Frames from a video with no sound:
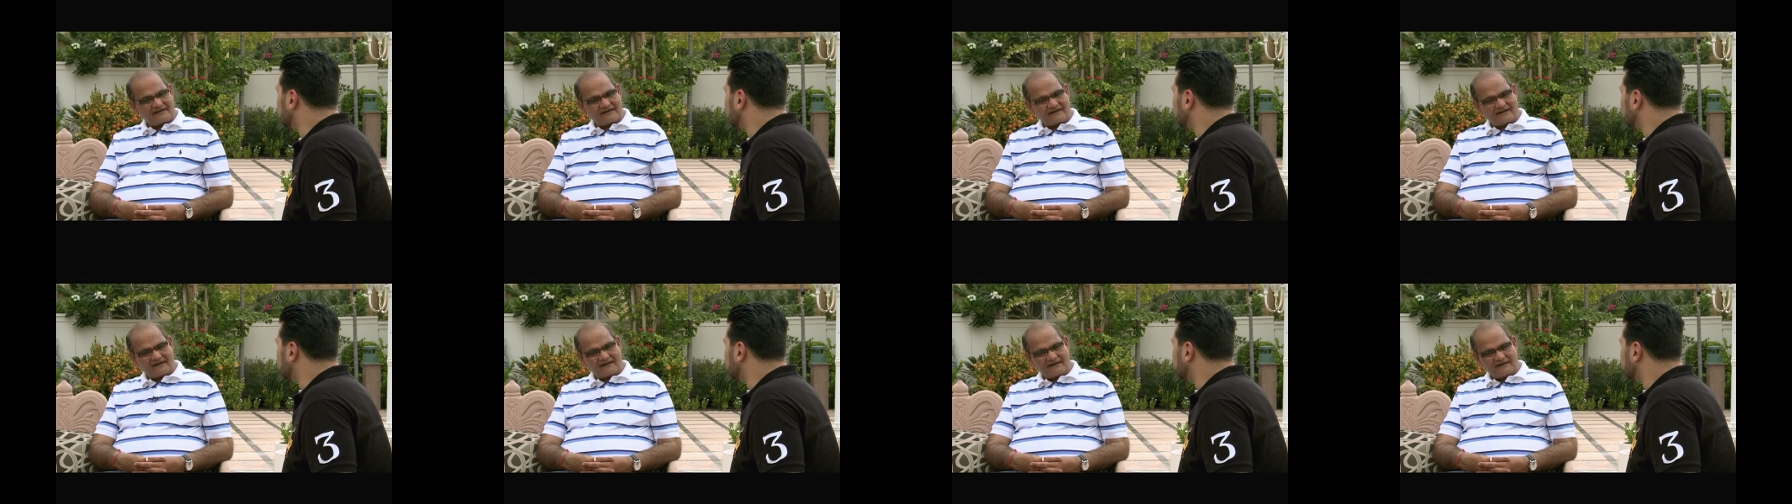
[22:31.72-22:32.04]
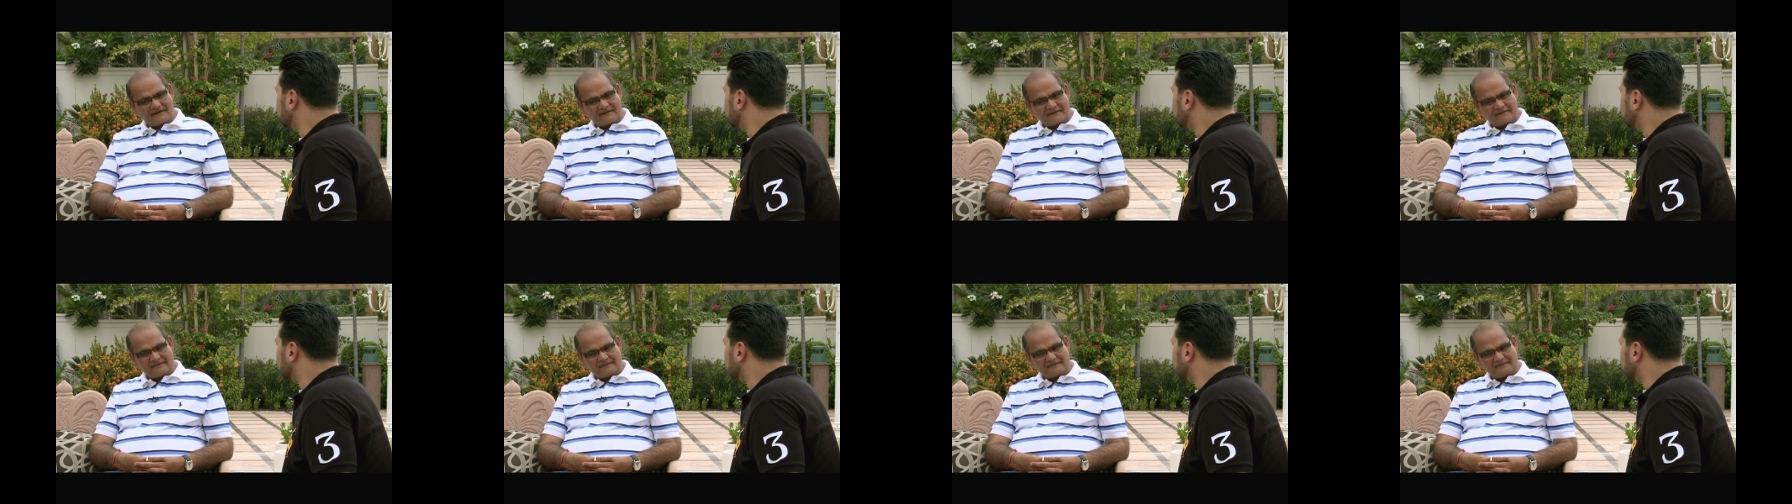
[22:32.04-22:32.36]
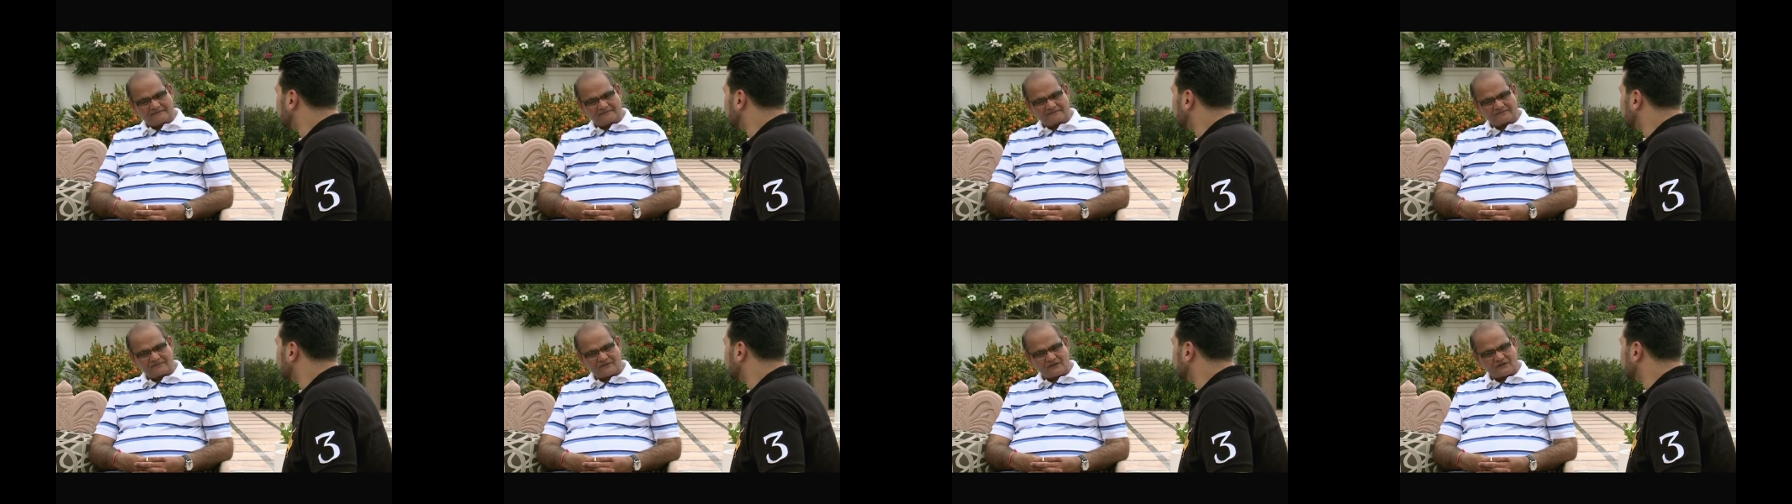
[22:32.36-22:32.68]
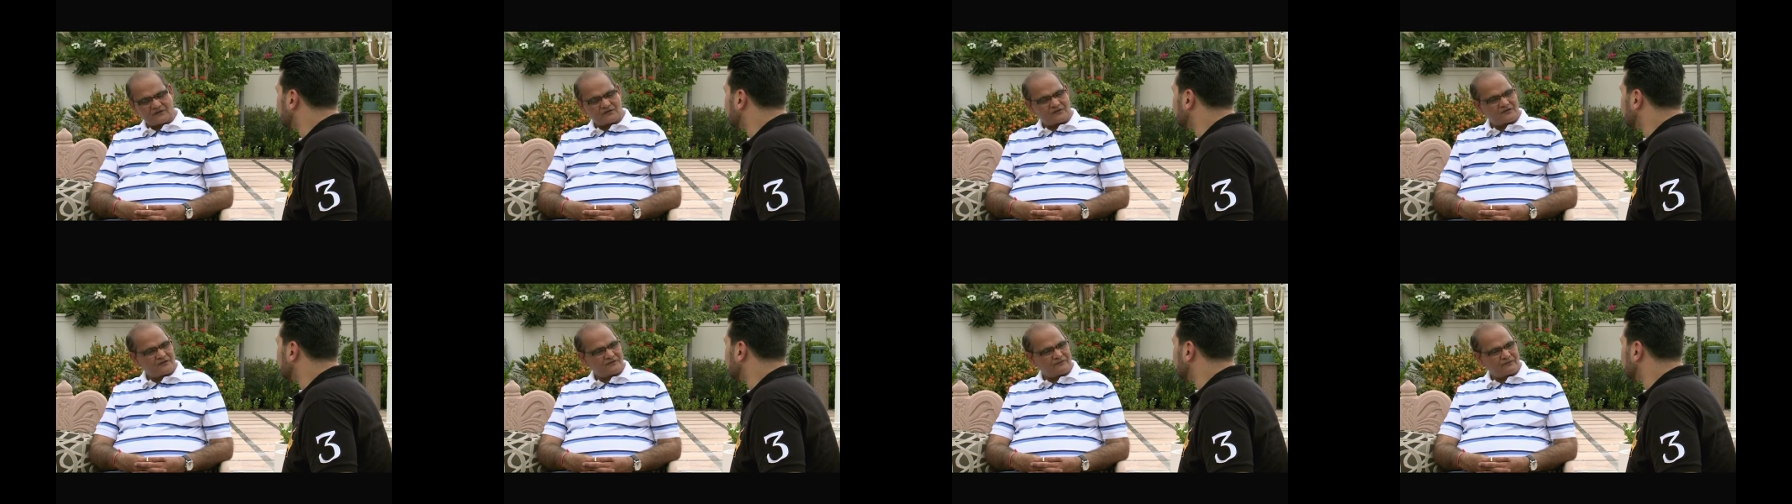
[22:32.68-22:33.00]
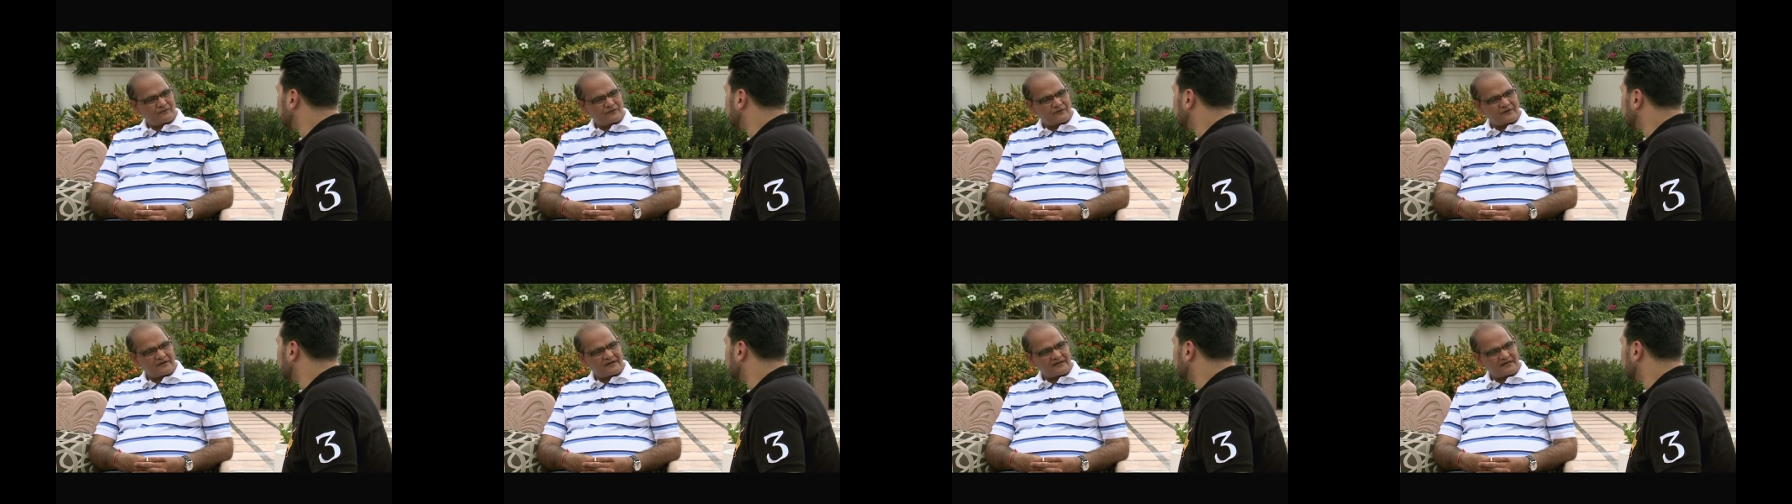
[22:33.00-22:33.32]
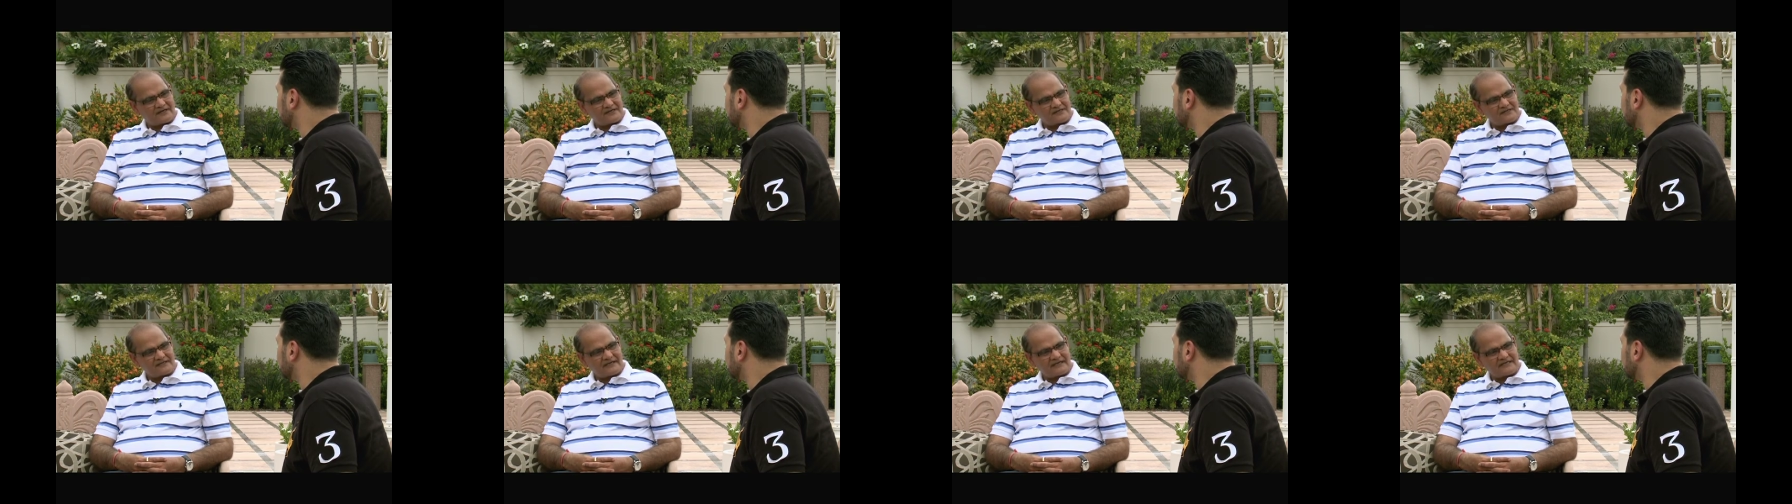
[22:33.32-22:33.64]
uh, the three, four
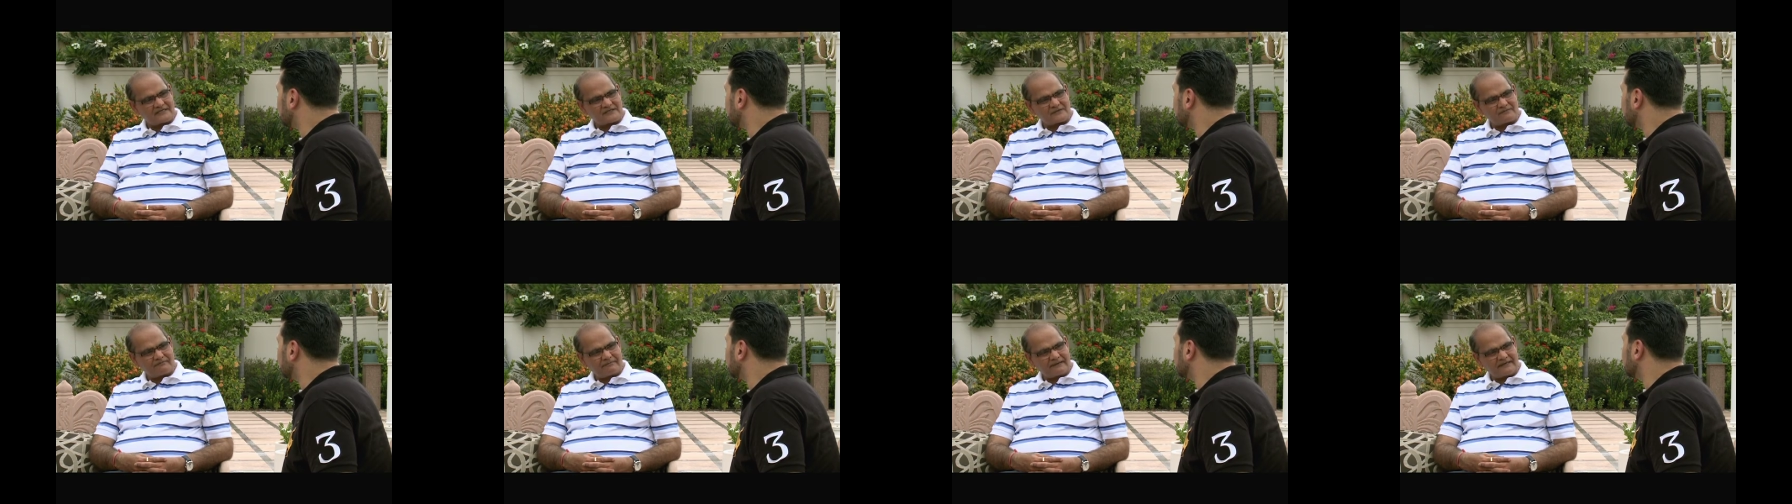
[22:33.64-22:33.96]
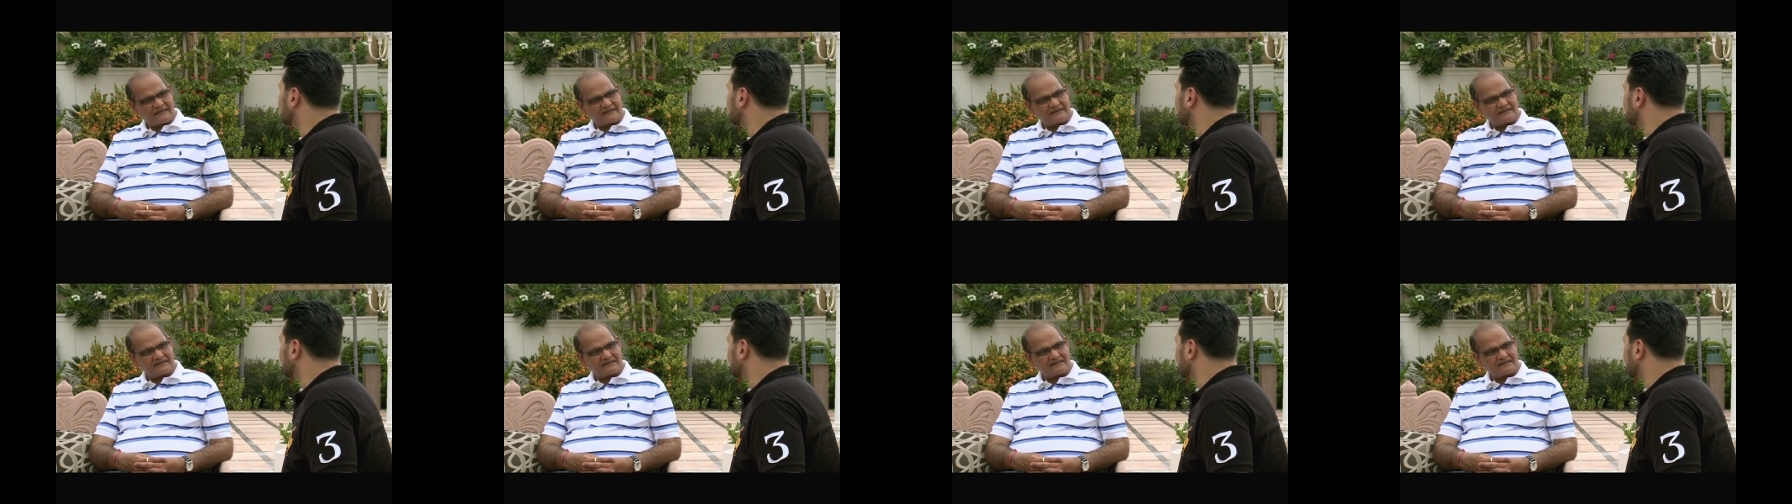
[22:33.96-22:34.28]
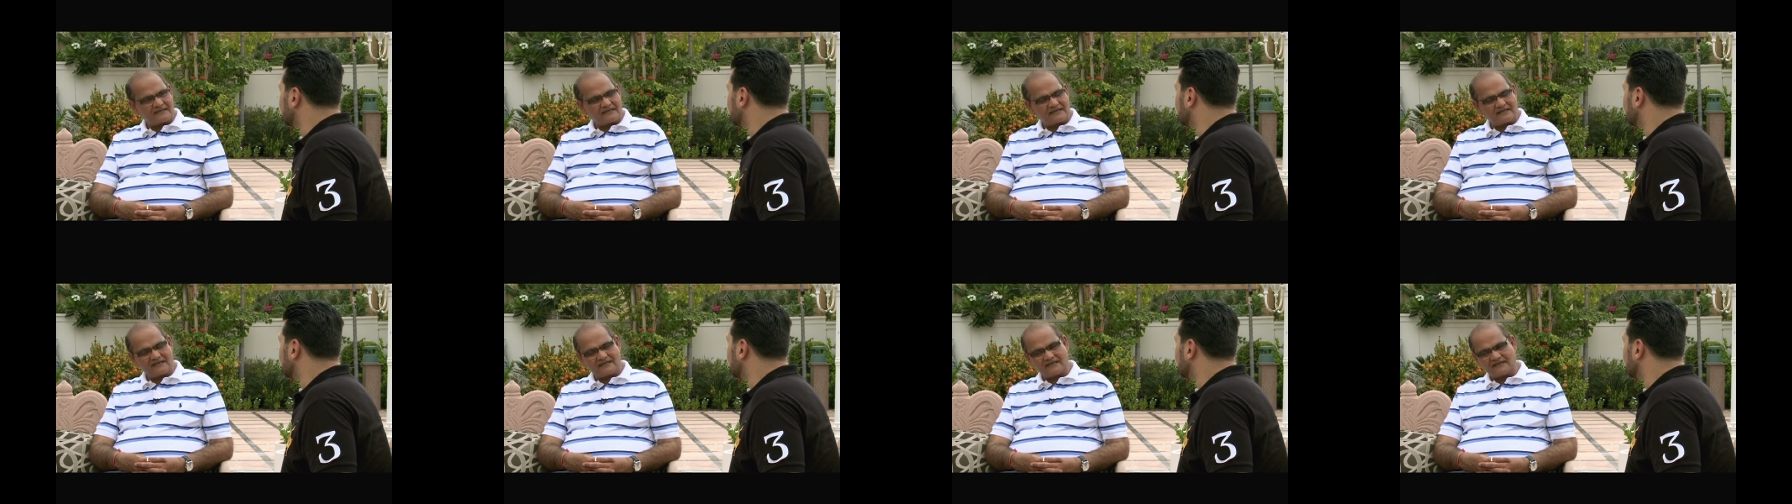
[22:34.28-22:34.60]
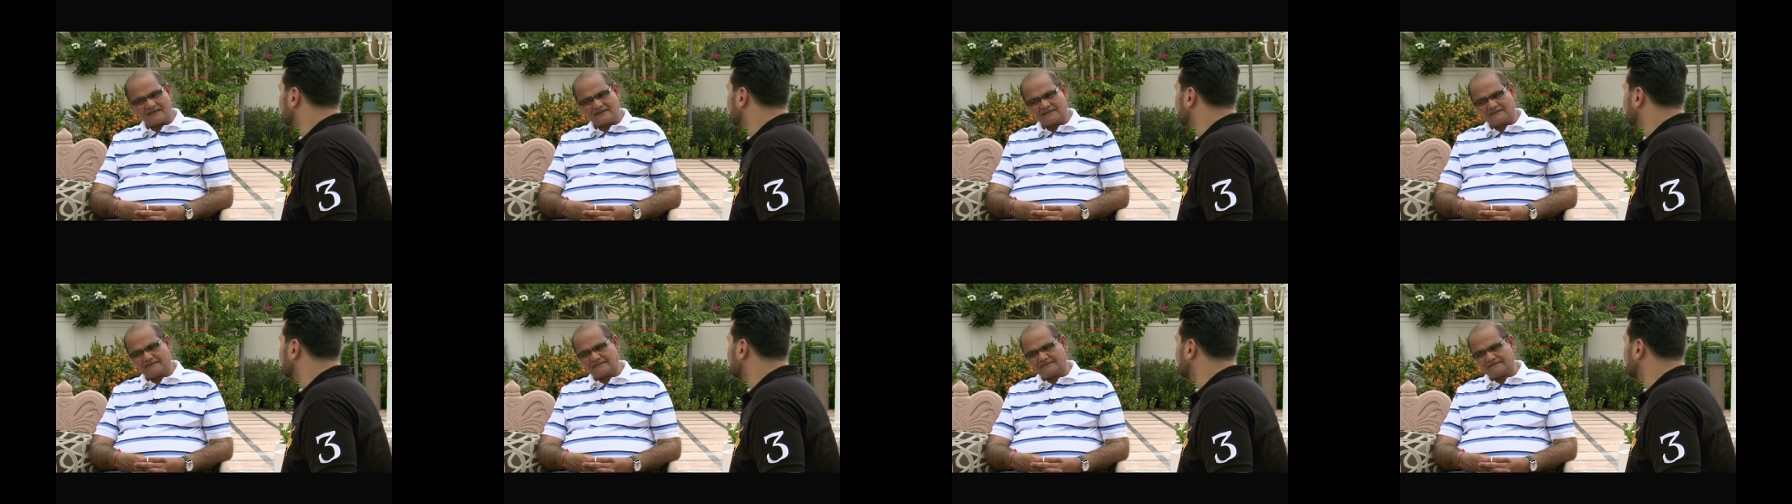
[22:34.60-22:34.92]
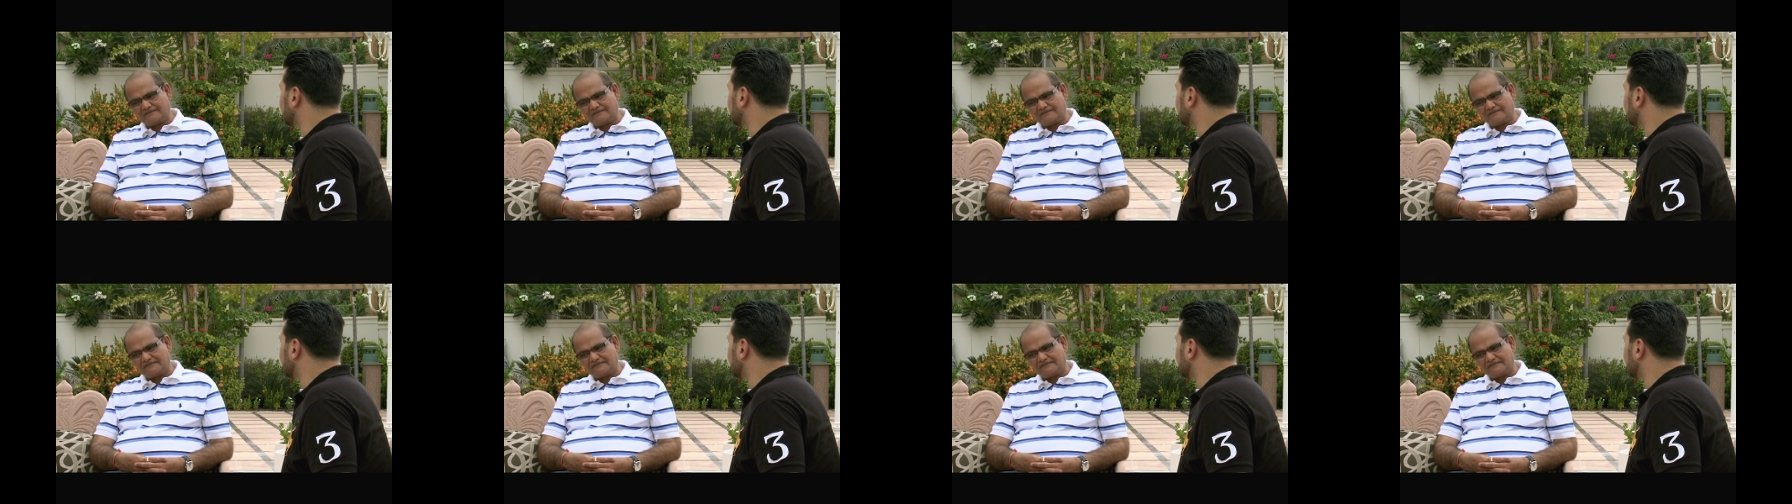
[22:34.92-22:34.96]
years I spent uh,